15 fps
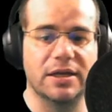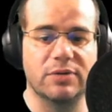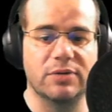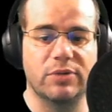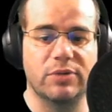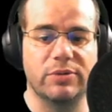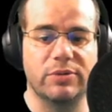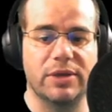
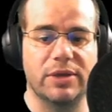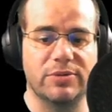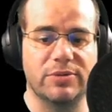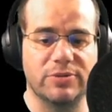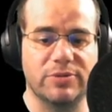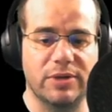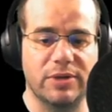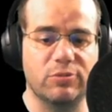when we come
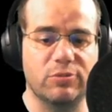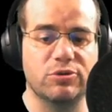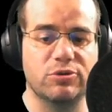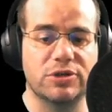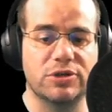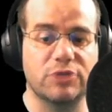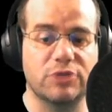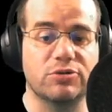to it,
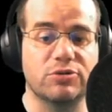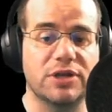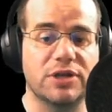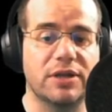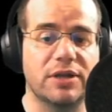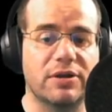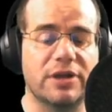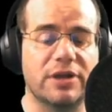you'll see
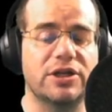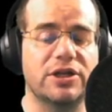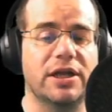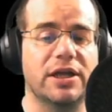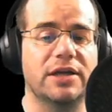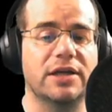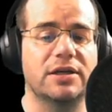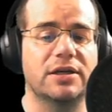they're actually
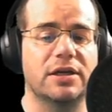hit